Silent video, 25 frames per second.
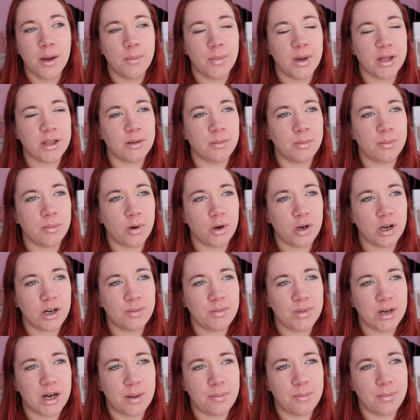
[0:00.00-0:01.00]
But the
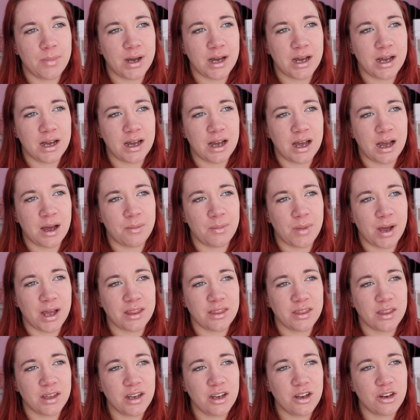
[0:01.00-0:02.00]
bottom number, I
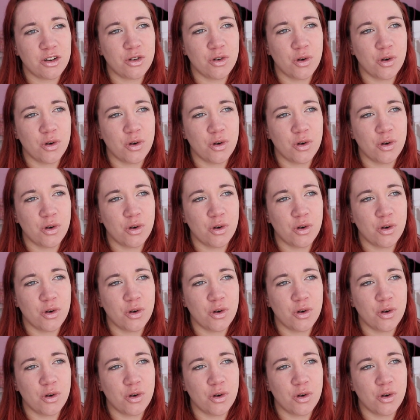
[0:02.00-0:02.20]
think